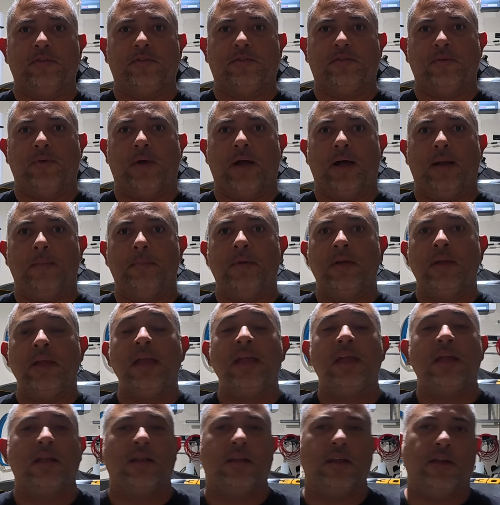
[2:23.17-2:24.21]
swab.
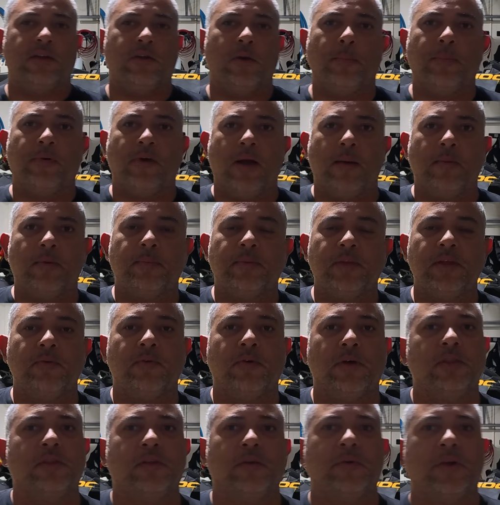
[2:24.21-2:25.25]
Now you're probably
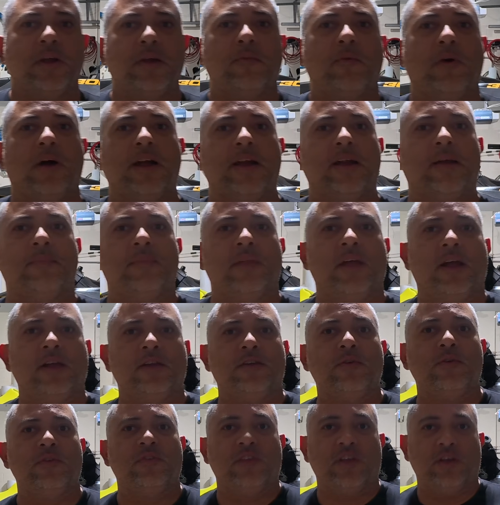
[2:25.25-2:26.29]
wondering why I'm not
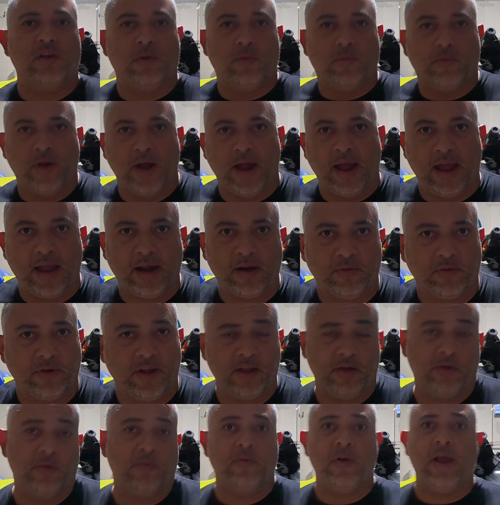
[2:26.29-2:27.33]
using a rag,
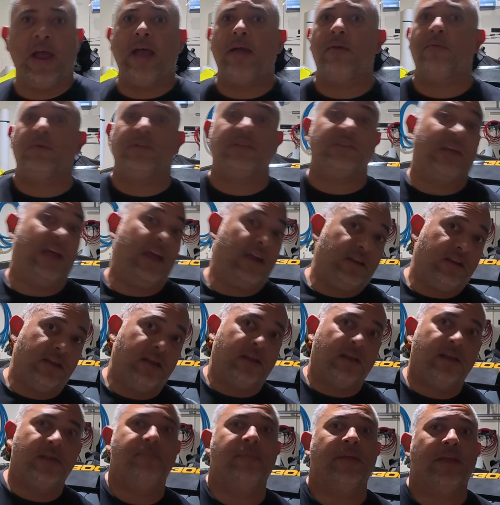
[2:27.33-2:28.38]
right? A rag would
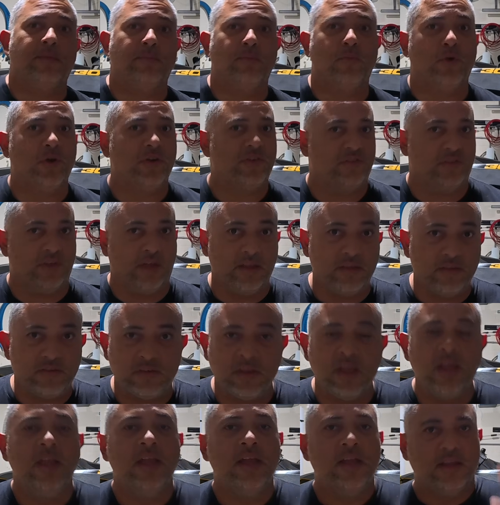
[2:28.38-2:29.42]
technically make more sense,
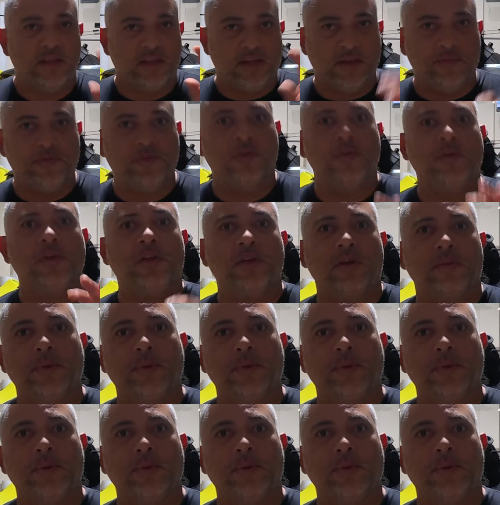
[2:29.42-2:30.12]
gives you a little